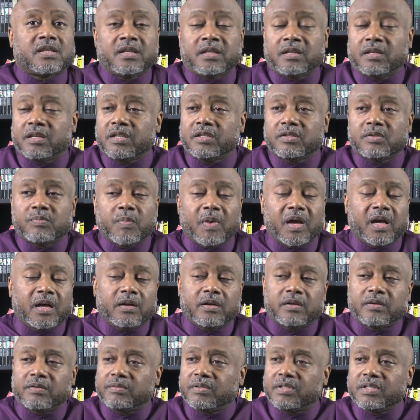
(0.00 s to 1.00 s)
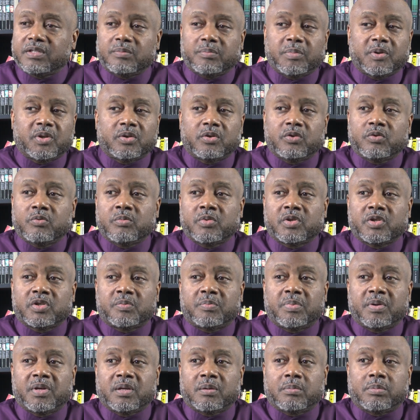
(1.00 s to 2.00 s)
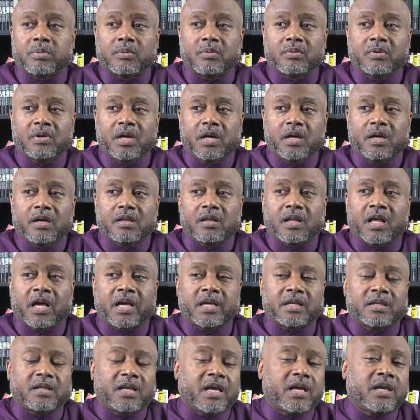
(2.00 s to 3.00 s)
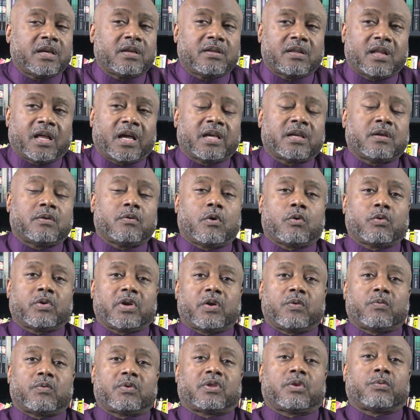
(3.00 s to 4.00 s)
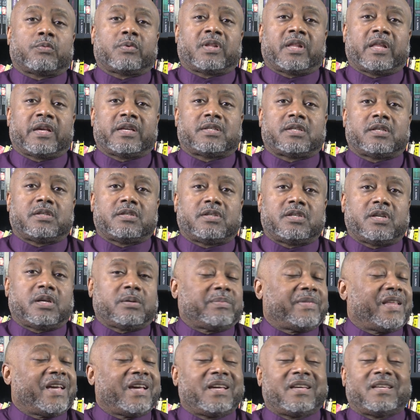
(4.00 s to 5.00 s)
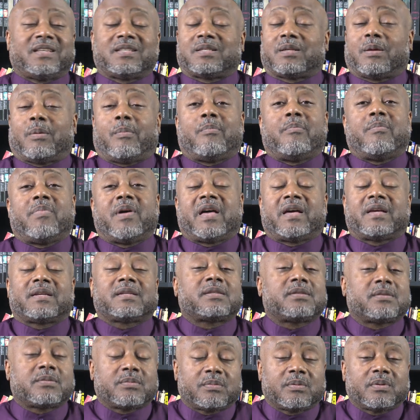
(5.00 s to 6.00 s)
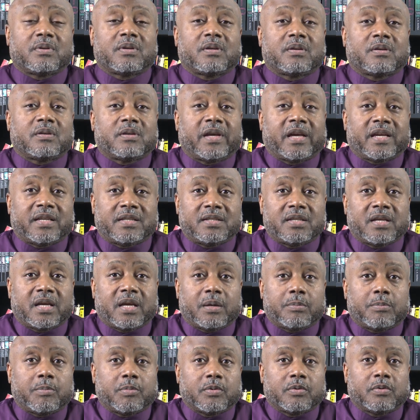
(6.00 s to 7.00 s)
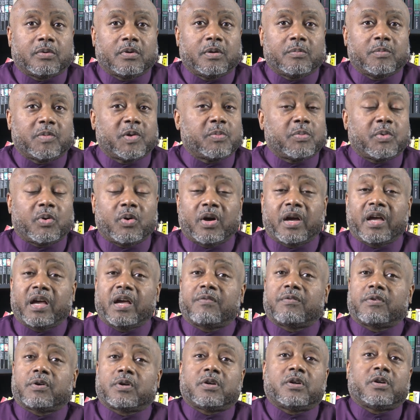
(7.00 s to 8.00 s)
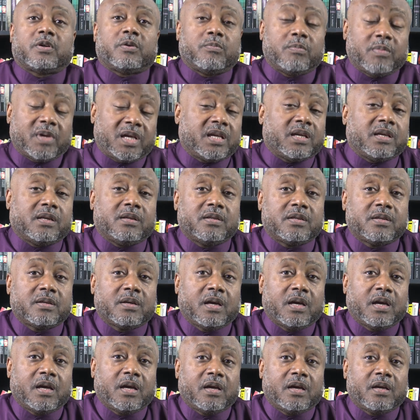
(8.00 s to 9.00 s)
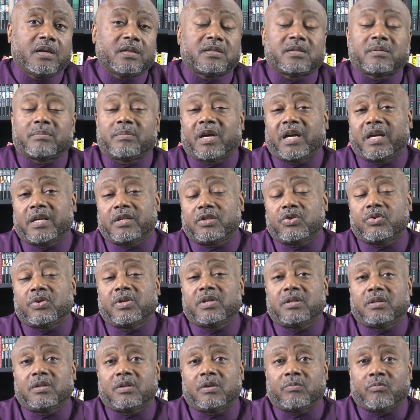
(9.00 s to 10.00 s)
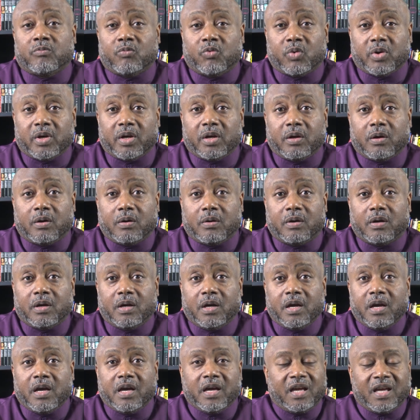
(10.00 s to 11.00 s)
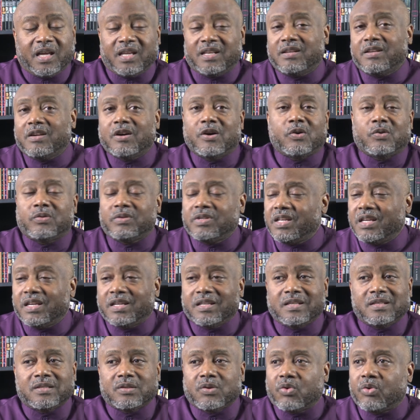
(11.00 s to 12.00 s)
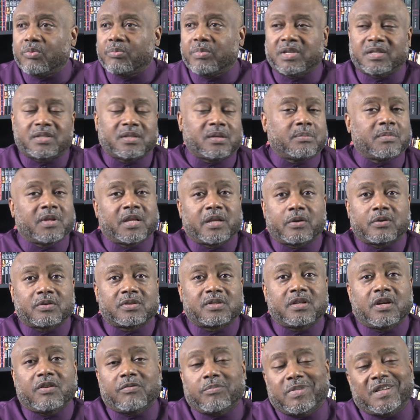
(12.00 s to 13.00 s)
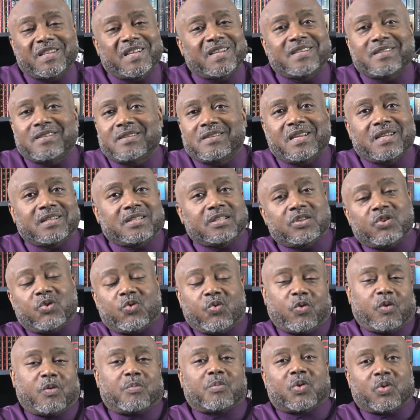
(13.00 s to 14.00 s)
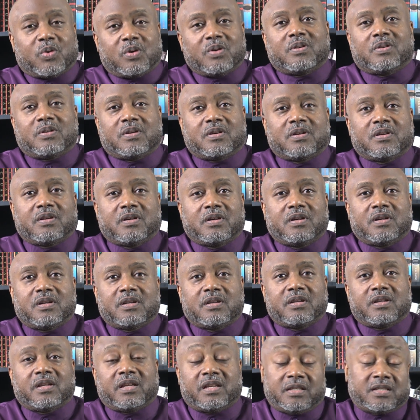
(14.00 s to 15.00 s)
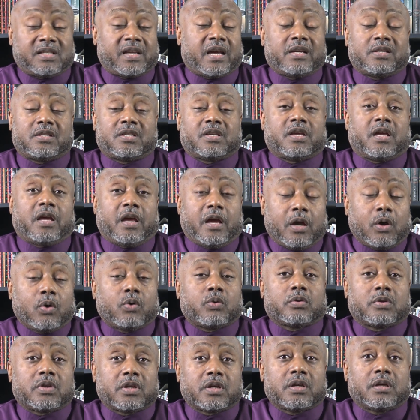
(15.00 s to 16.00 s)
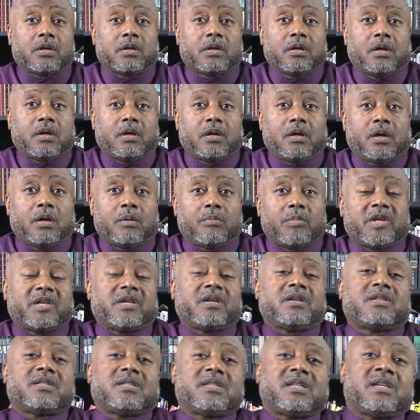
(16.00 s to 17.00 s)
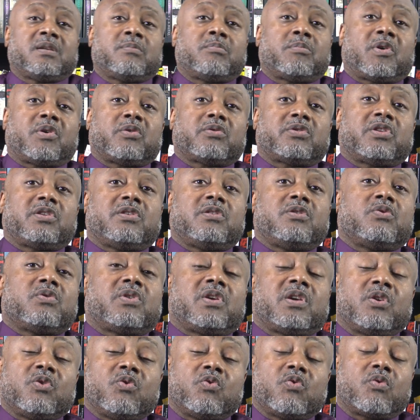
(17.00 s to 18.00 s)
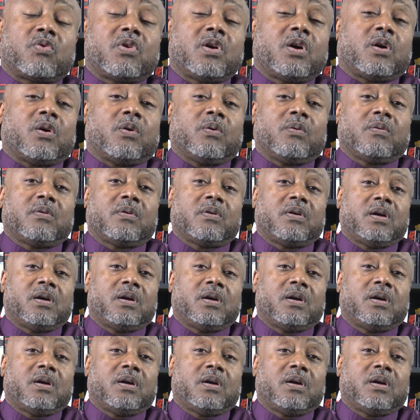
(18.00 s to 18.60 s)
And there's uh, there's been numerous people like they like okay with the relationship. That is the best example. People have a good mate, somebody treating them well, and no, yeah, there's gonna be some little stuff, but that's that's normal. It's actually healthy because then both of you can grow.